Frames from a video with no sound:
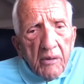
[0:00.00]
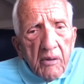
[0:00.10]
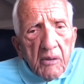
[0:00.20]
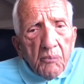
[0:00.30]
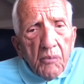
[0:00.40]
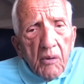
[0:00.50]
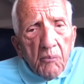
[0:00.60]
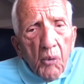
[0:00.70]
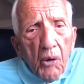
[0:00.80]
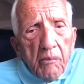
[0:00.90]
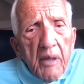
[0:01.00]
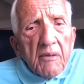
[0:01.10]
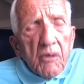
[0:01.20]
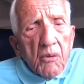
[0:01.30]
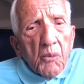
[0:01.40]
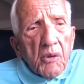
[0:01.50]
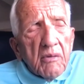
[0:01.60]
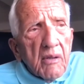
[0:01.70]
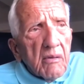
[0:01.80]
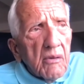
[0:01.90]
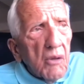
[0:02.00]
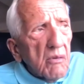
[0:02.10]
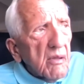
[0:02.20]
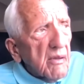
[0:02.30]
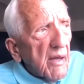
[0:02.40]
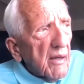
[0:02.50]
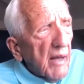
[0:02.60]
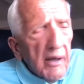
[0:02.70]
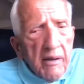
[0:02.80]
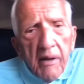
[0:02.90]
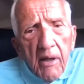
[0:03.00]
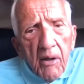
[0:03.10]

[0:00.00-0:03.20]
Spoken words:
this brought me to was this notion that, hey,